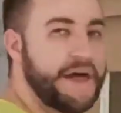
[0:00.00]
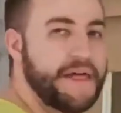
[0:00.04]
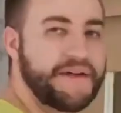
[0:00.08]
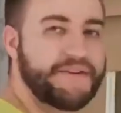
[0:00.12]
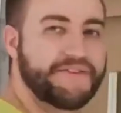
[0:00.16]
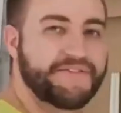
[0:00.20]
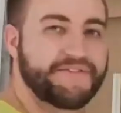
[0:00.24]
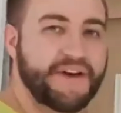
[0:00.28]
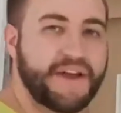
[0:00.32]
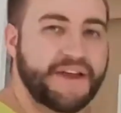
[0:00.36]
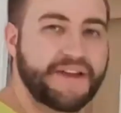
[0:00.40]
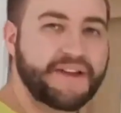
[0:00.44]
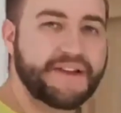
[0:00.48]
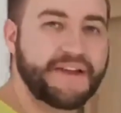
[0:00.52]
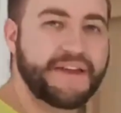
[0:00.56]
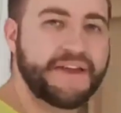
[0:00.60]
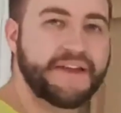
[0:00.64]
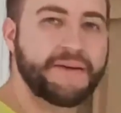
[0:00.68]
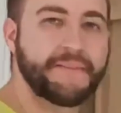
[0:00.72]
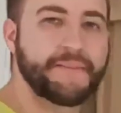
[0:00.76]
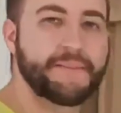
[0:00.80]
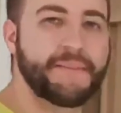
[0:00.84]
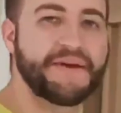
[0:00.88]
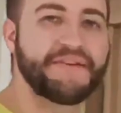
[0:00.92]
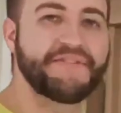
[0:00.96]
And then
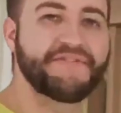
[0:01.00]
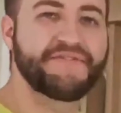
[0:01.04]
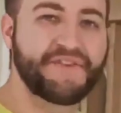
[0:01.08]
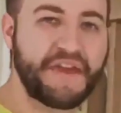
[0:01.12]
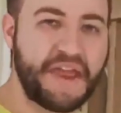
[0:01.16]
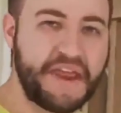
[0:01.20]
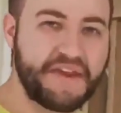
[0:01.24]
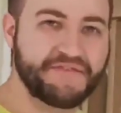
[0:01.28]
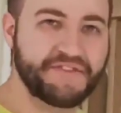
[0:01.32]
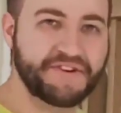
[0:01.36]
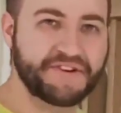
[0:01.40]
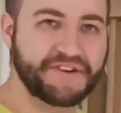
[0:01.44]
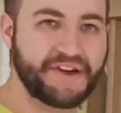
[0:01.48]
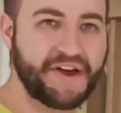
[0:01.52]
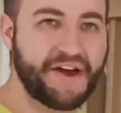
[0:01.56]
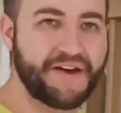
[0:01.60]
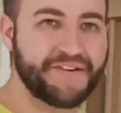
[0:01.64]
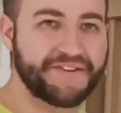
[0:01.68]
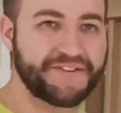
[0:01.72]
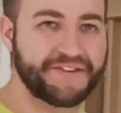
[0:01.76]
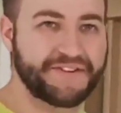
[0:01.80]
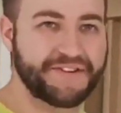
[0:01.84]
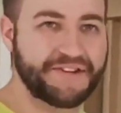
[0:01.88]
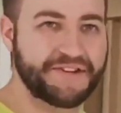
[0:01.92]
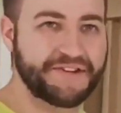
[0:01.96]
finally, my favourite
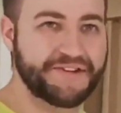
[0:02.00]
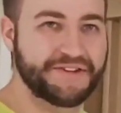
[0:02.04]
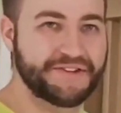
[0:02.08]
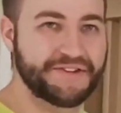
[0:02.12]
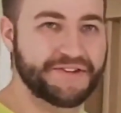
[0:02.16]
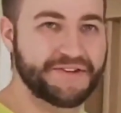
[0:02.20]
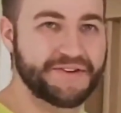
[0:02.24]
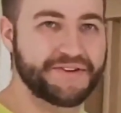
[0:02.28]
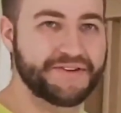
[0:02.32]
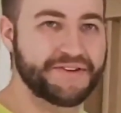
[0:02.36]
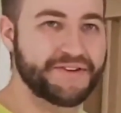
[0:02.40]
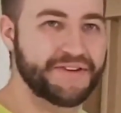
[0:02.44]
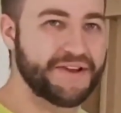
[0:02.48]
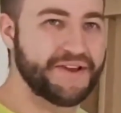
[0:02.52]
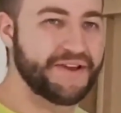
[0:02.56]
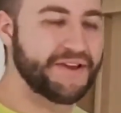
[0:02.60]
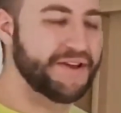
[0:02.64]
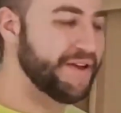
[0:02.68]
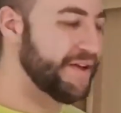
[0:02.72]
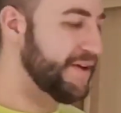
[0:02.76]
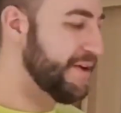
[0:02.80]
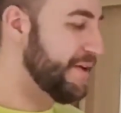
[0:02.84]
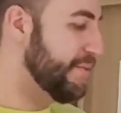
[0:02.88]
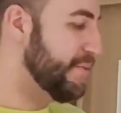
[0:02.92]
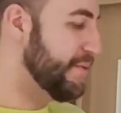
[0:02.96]
Cardiff City shirt,
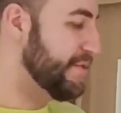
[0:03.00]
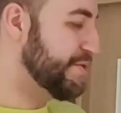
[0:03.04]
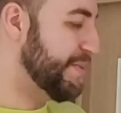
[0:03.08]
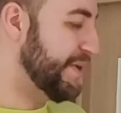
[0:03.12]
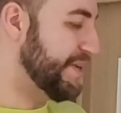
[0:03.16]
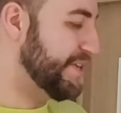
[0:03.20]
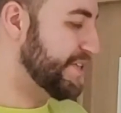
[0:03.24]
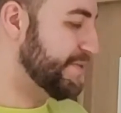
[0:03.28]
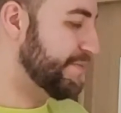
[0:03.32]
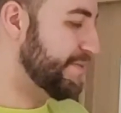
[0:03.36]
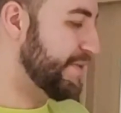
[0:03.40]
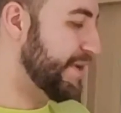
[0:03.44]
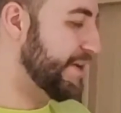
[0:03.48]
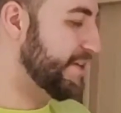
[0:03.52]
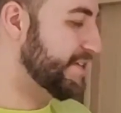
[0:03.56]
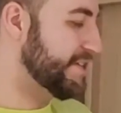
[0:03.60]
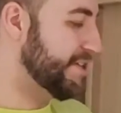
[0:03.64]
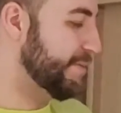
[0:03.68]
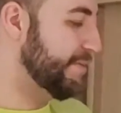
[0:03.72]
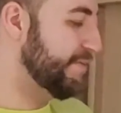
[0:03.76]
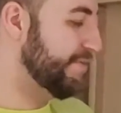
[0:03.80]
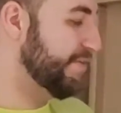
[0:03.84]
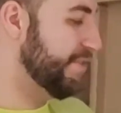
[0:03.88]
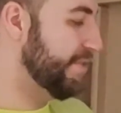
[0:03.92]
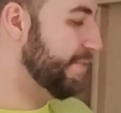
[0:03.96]
which might surprise
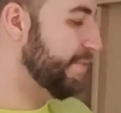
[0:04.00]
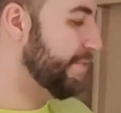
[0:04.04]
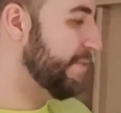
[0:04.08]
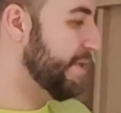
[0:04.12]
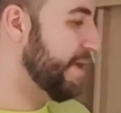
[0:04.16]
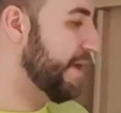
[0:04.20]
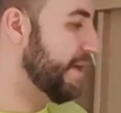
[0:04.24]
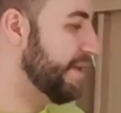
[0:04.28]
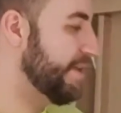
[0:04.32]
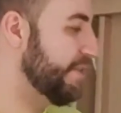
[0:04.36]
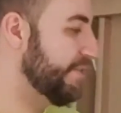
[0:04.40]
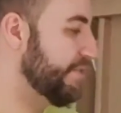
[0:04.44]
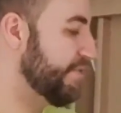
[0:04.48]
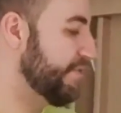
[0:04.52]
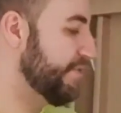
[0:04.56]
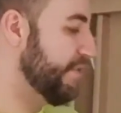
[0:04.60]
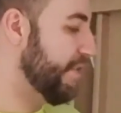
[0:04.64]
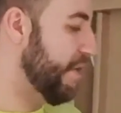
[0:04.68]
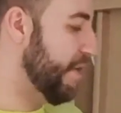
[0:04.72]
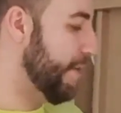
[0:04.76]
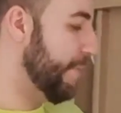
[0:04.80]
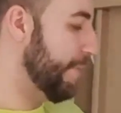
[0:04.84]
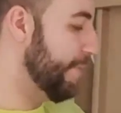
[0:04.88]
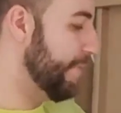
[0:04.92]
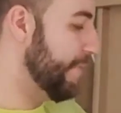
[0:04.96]
some of you, and it's
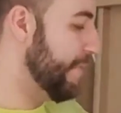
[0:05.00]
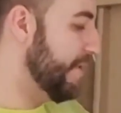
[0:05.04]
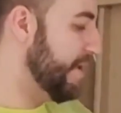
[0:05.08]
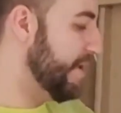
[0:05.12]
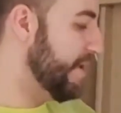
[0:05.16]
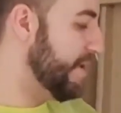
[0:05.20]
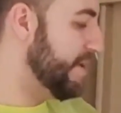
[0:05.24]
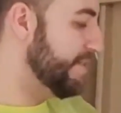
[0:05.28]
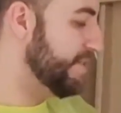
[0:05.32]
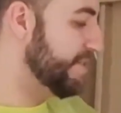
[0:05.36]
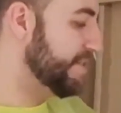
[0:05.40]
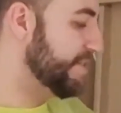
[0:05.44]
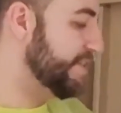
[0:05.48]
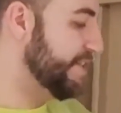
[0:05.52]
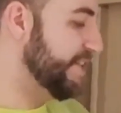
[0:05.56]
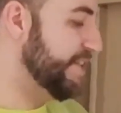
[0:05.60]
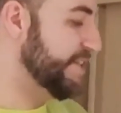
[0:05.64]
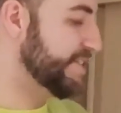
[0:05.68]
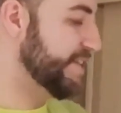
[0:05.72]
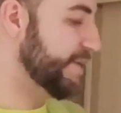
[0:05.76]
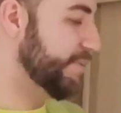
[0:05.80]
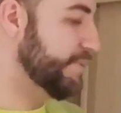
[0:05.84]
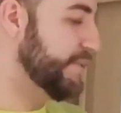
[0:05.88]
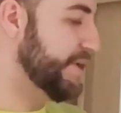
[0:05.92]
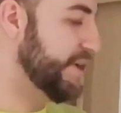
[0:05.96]
from the
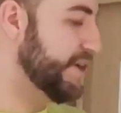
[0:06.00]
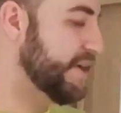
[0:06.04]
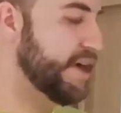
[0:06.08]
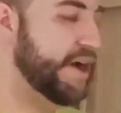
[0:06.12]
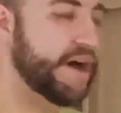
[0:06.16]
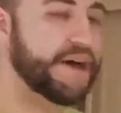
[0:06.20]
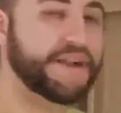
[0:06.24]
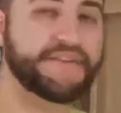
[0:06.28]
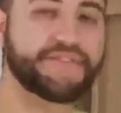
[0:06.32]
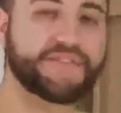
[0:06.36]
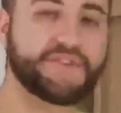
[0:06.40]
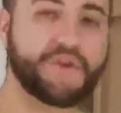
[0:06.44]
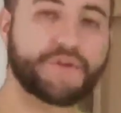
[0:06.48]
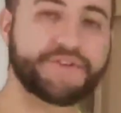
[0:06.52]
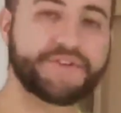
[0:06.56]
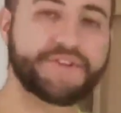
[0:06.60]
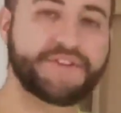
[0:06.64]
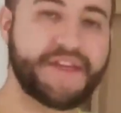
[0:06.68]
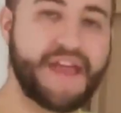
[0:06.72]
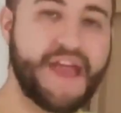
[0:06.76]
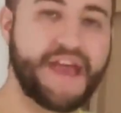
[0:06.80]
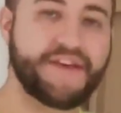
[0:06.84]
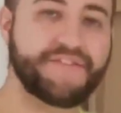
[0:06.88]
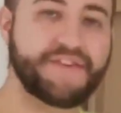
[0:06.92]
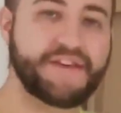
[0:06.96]
season where Cardiff got
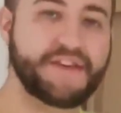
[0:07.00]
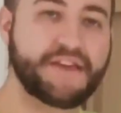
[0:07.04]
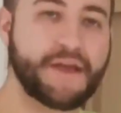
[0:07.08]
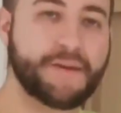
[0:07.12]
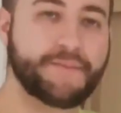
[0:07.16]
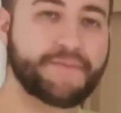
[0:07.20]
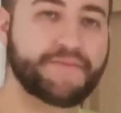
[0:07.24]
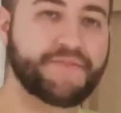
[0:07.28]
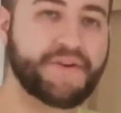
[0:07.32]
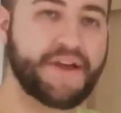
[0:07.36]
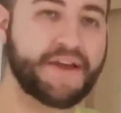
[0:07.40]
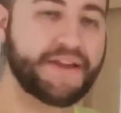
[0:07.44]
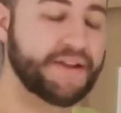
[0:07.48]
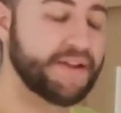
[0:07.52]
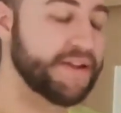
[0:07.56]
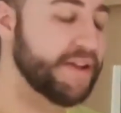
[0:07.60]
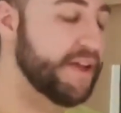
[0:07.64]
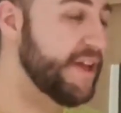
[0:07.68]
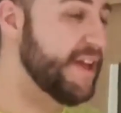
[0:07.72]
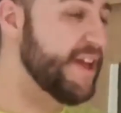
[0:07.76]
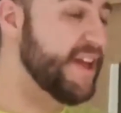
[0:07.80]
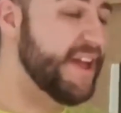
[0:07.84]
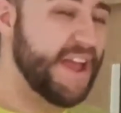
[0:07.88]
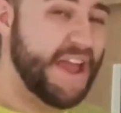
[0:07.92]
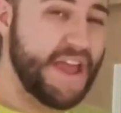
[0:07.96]
to the FA Cup
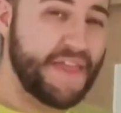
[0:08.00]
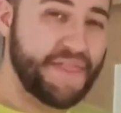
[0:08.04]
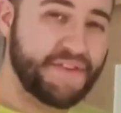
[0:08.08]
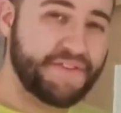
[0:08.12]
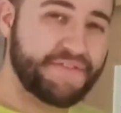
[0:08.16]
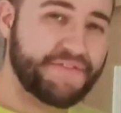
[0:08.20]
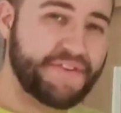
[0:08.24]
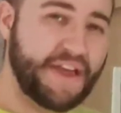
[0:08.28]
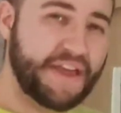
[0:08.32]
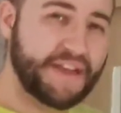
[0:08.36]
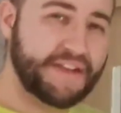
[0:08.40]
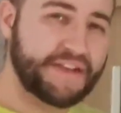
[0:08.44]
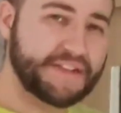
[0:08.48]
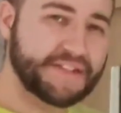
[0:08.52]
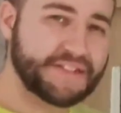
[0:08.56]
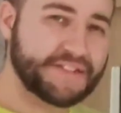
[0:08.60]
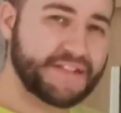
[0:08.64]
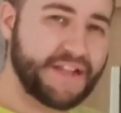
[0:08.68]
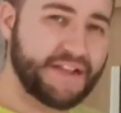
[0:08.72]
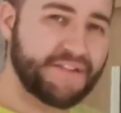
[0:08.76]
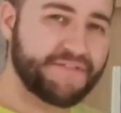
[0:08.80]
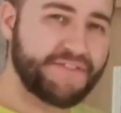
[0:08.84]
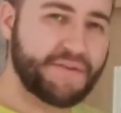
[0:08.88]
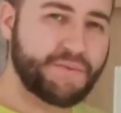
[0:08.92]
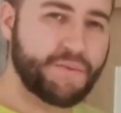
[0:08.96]
final. In the final
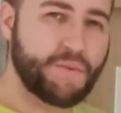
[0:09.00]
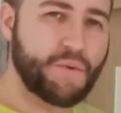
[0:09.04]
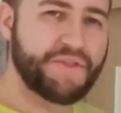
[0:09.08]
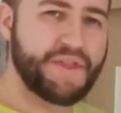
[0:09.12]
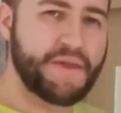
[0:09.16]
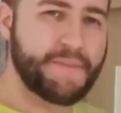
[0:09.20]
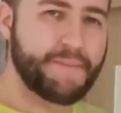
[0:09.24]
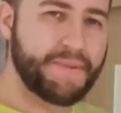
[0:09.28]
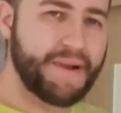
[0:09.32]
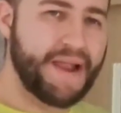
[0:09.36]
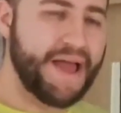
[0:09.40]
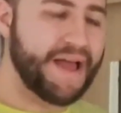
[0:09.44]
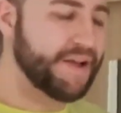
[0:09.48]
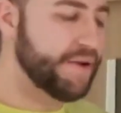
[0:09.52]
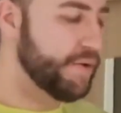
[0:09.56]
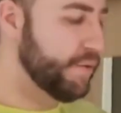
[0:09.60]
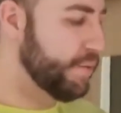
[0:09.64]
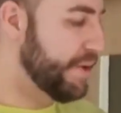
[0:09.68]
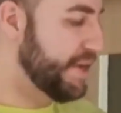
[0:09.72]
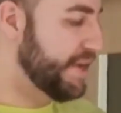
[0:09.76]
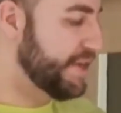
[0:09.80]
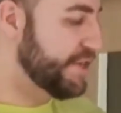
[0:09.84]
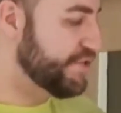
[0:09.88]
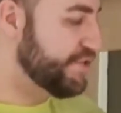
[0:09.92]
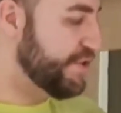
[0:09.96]
itself, they wore their black
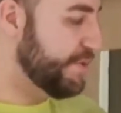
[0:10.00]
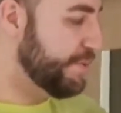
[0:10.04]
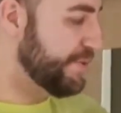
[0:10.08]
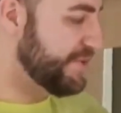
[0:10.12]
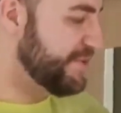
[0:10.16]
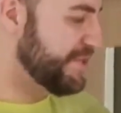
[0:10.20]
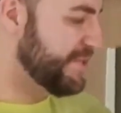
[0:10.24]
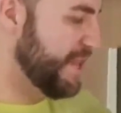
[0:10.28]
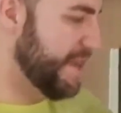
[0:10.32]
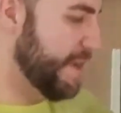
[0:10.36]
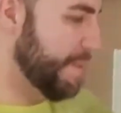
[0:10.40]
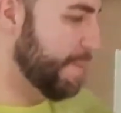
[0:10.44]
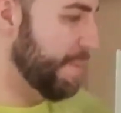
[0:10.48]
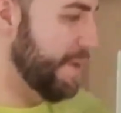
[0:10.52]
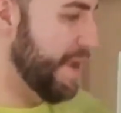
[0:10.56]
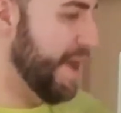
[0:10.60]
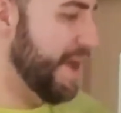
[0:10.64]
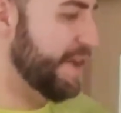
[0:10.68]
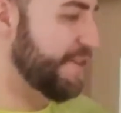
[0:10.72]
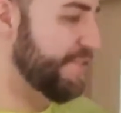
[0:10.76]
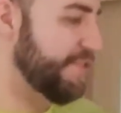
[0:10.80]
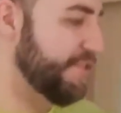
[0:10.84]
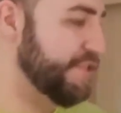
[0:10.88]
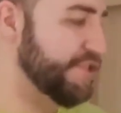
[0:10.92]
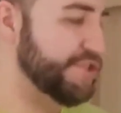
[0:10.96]
away strip, which is like a
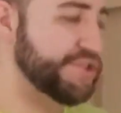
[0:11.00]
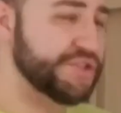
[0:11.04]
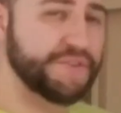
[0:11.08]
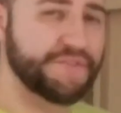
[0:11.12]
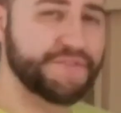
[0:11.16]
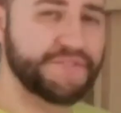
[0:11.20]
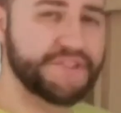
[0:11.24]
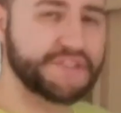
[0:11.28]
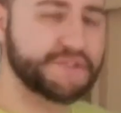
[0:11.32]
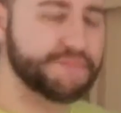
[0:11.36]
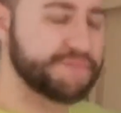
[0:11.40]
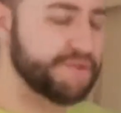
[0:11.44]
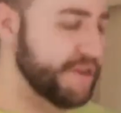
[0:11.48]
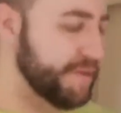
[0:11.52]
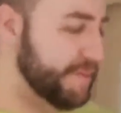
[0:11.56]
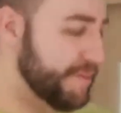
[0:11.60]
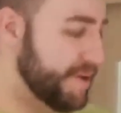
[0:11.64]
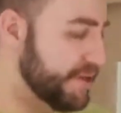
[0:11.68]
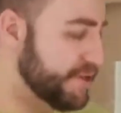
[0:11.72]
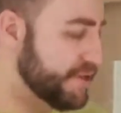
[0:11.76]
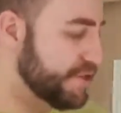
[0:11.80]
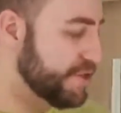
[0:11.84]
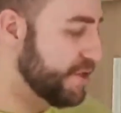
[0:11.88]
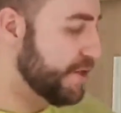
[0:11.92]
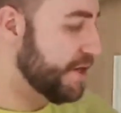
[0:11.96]
black version of this pretty
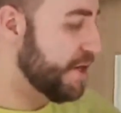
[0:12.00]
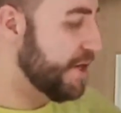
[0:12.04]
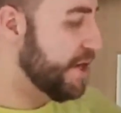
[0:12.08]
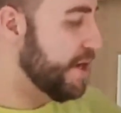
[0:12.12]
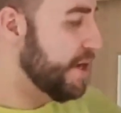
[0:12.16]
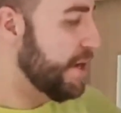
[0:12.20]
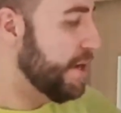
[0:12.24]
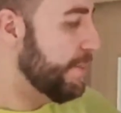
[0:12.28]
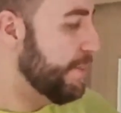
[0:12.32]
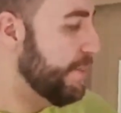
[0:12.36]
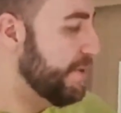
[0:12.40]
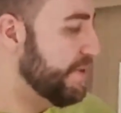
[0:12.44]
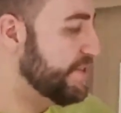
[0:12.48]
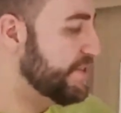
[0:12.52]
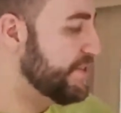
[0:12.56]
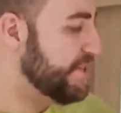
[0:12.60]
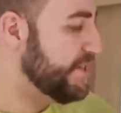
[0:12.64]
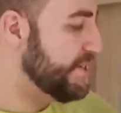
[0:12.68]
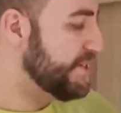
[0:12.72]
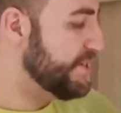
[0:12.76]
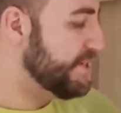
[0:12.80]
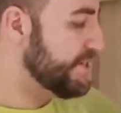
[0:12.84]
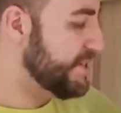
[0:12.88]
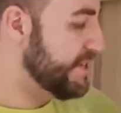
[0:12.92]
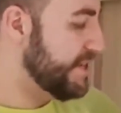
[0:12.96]
much. But this
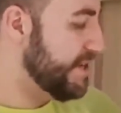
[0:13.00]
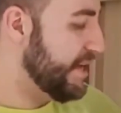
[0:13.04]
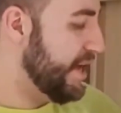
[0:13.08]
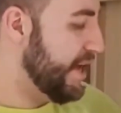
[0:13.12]
is,